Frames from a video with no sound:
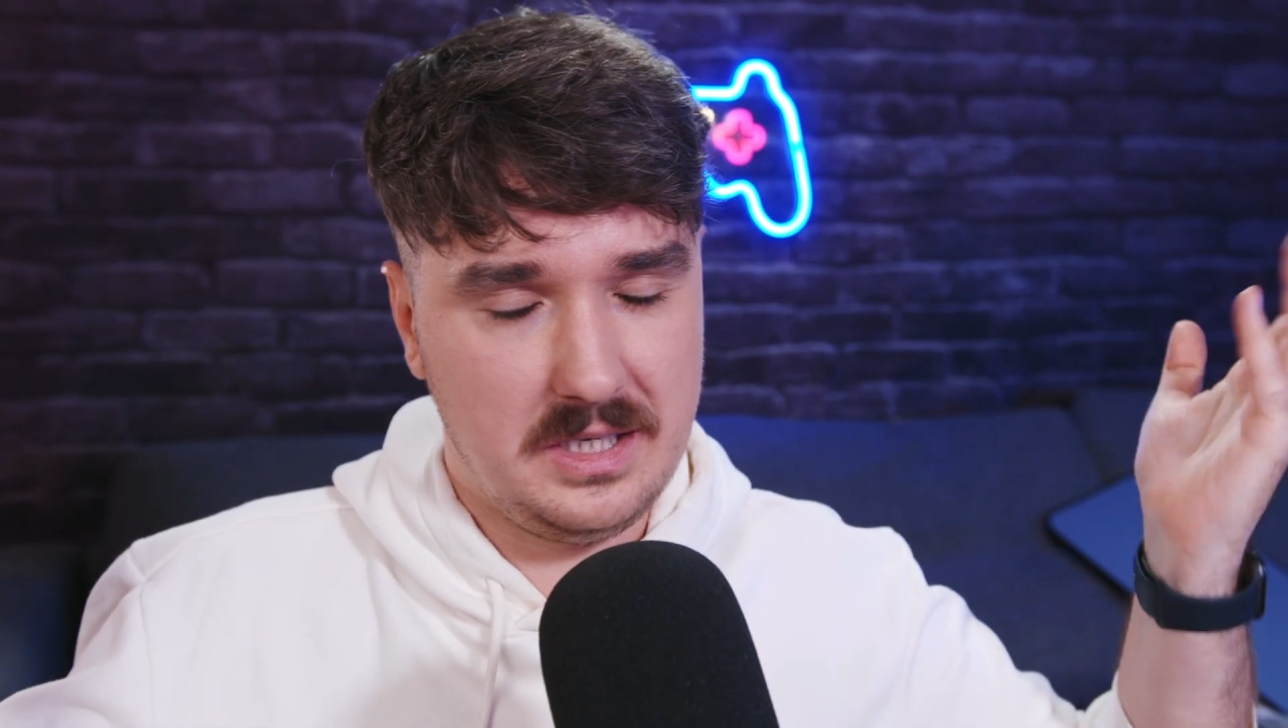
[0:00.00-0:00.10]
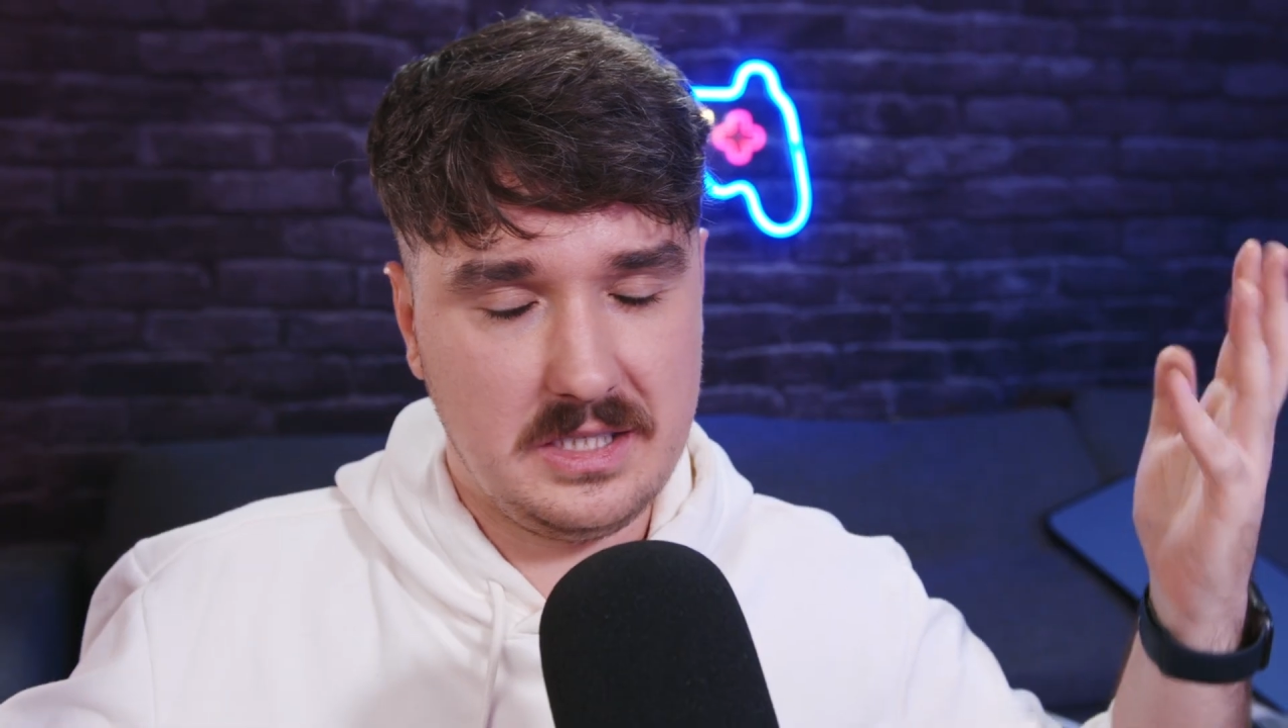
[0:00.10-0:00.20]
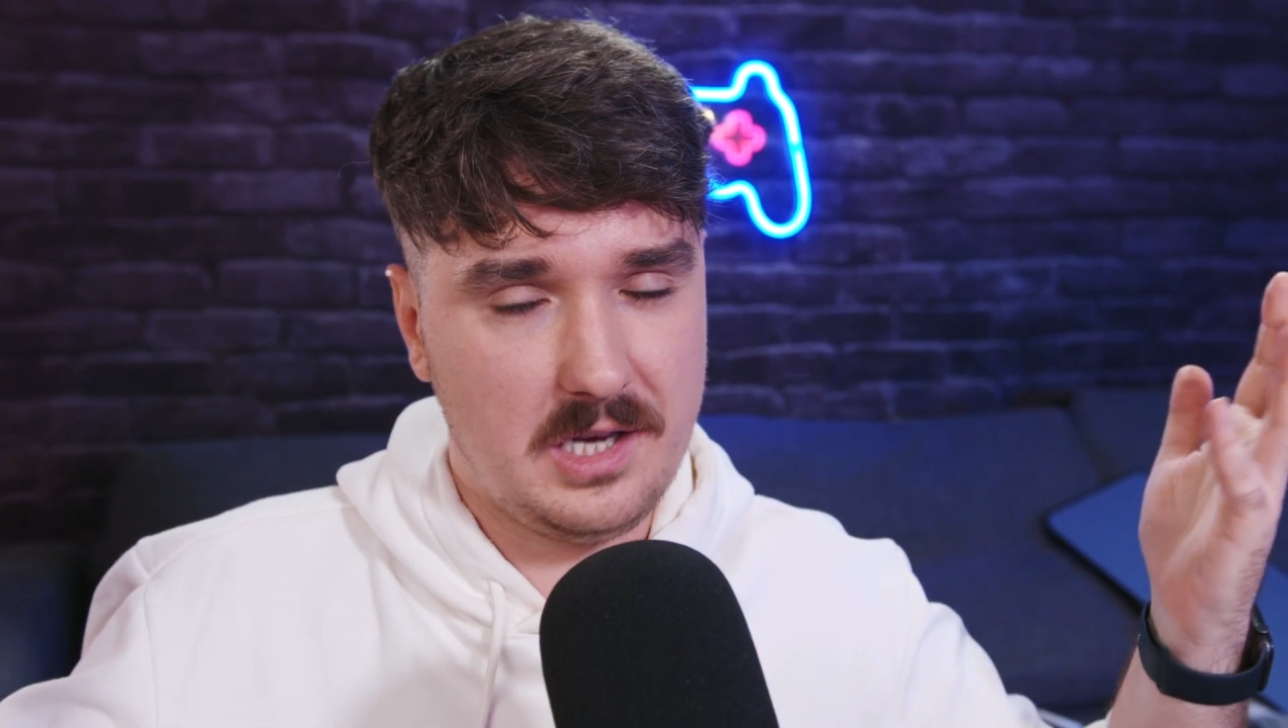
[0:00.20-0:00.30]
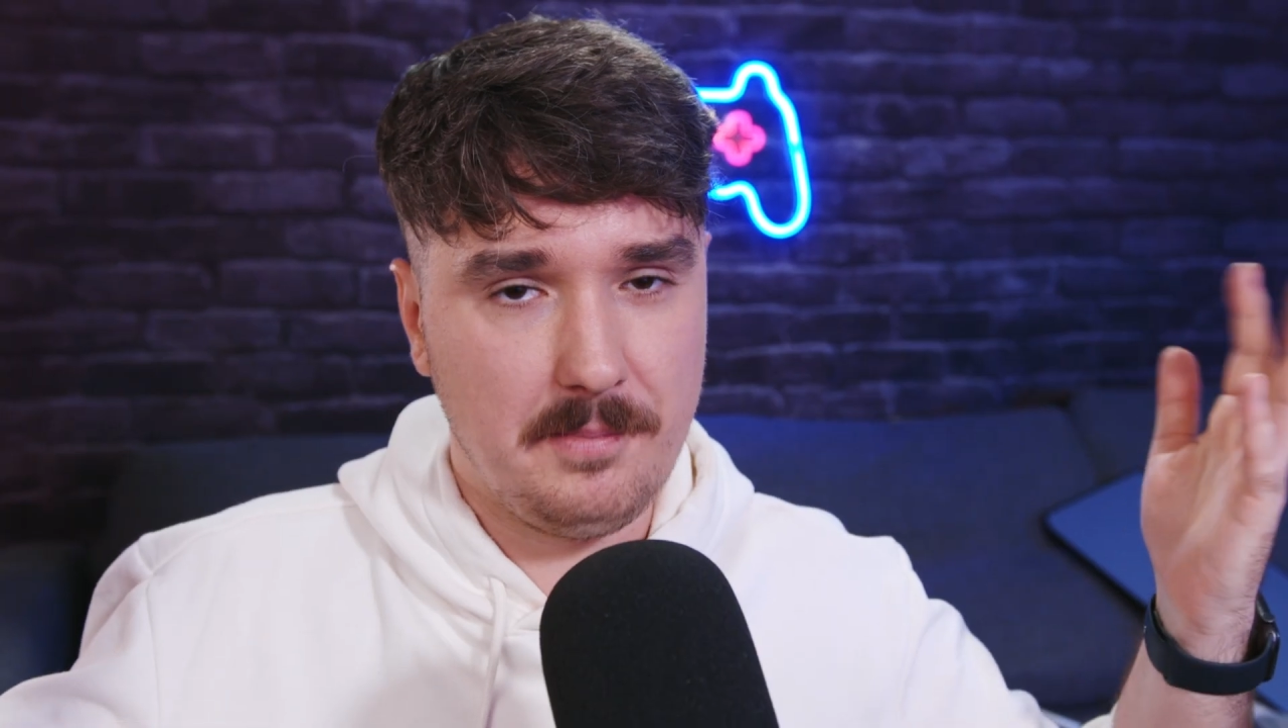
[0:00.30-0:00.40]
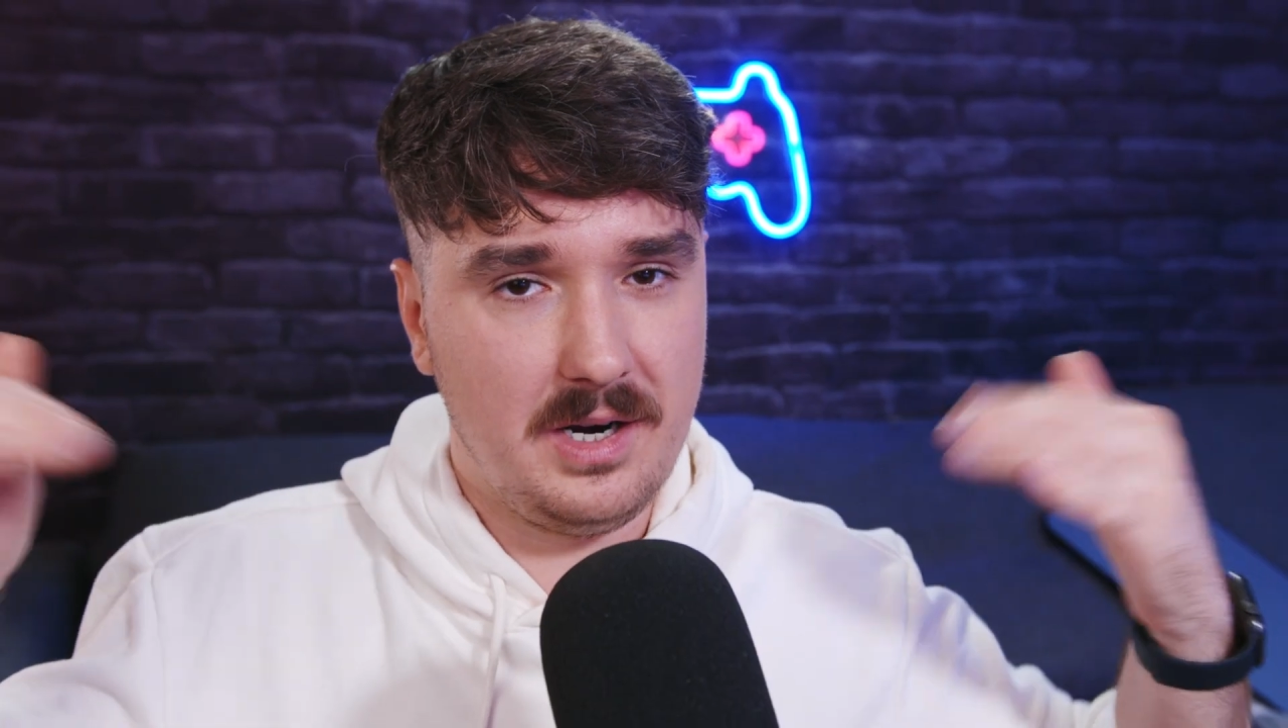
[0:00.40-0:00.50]

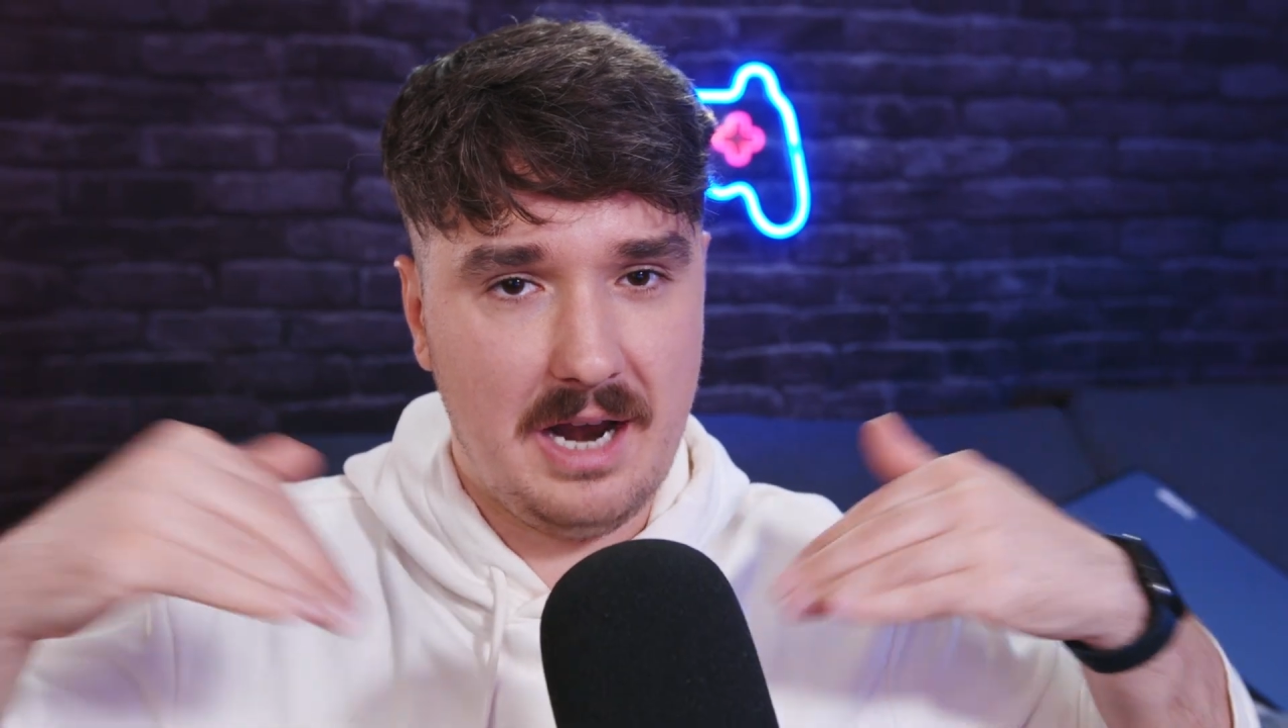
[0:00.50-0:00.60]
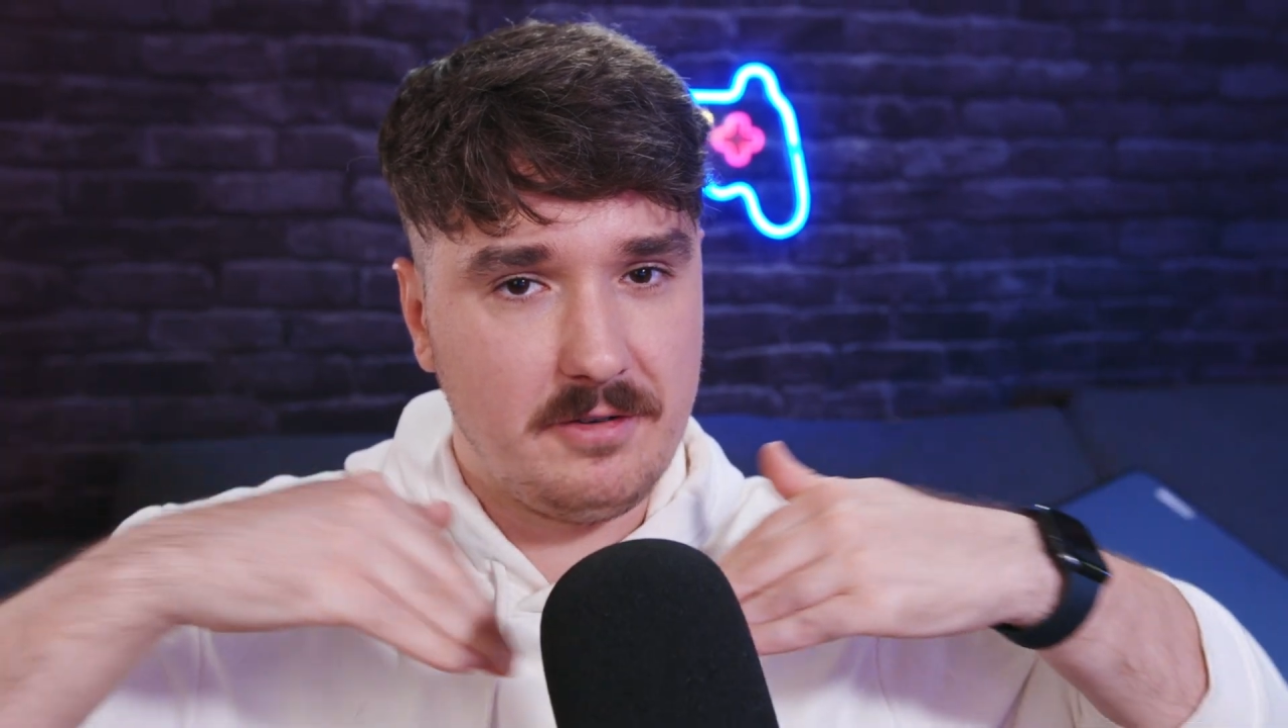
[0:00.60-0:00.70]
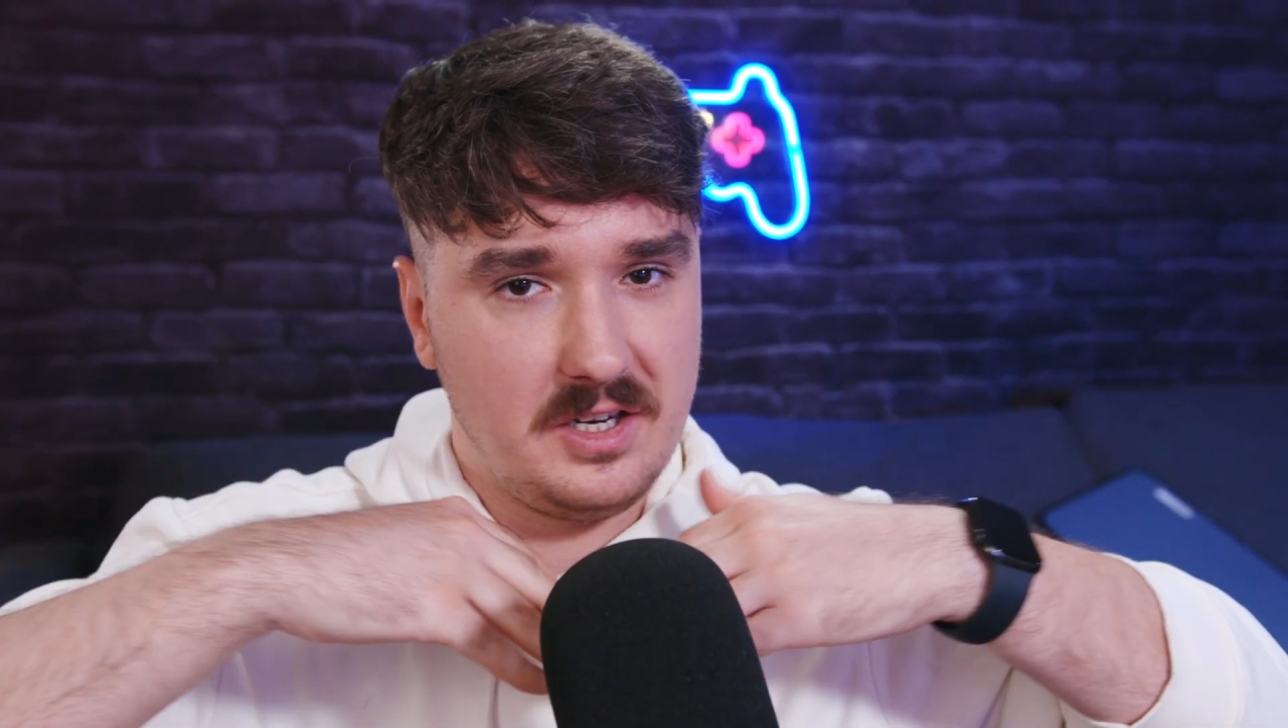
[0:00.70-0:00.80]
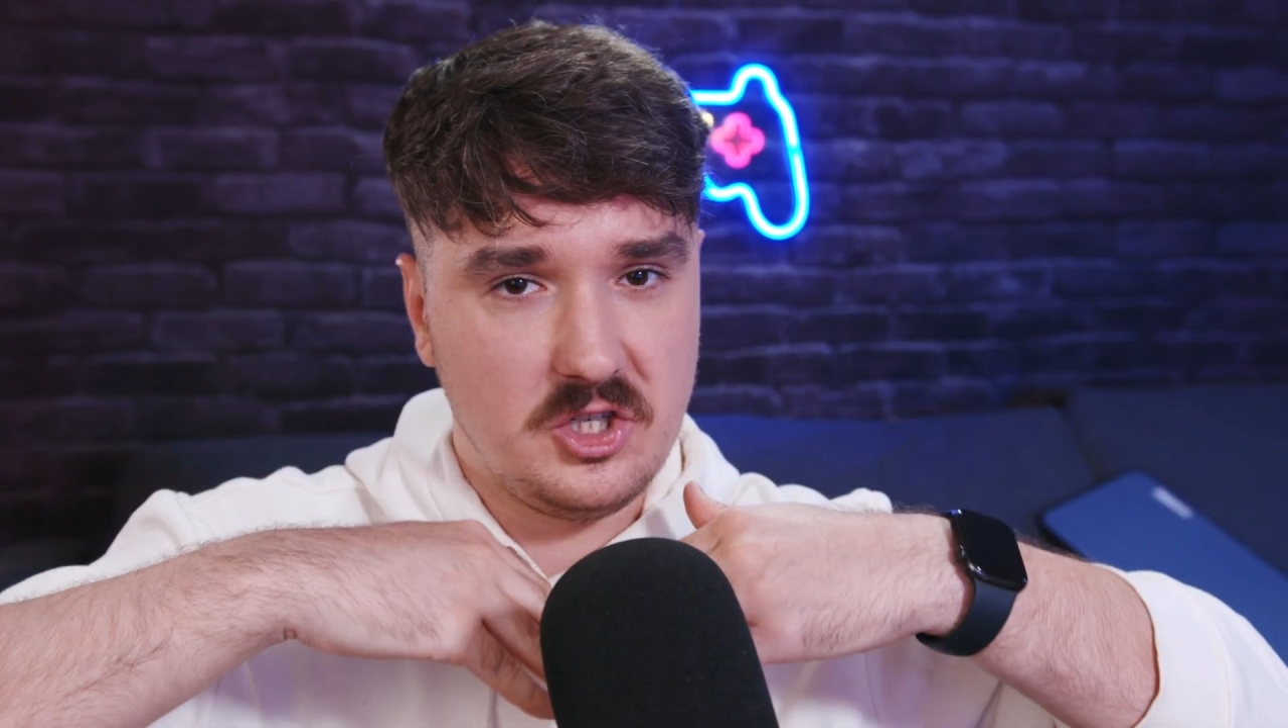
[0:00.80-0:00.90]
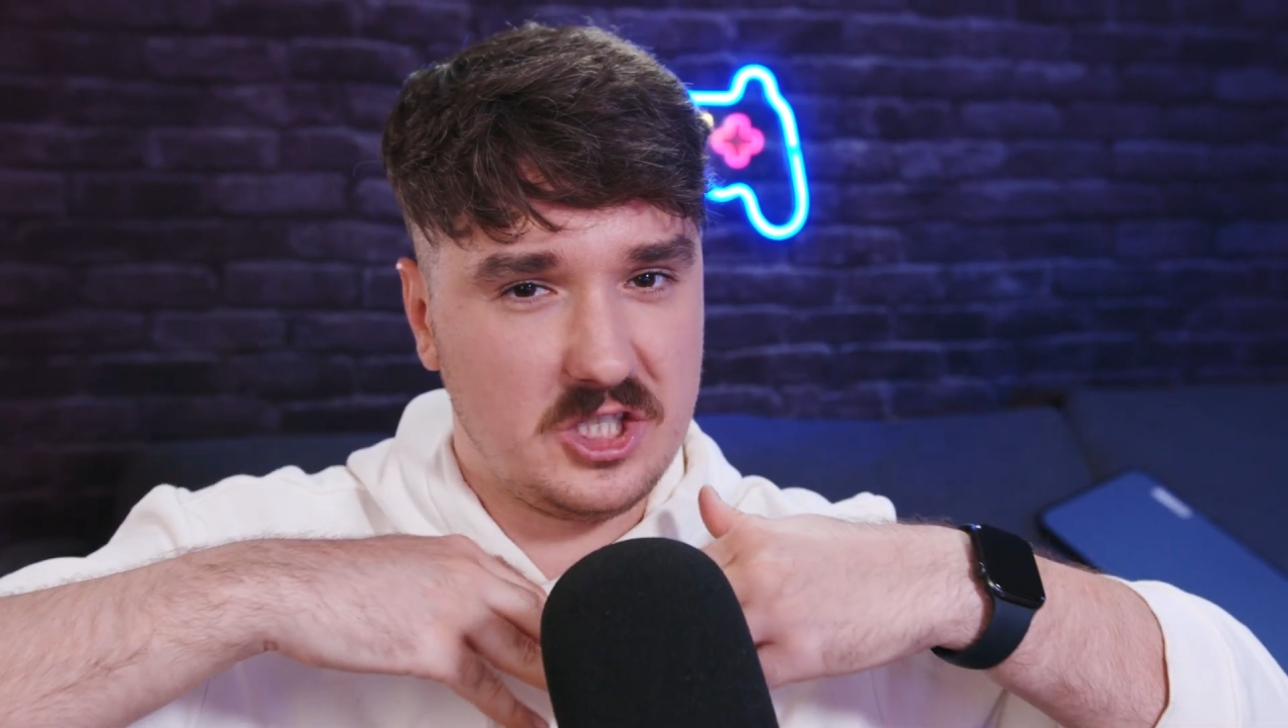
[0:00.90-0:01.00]
it's summer, everything's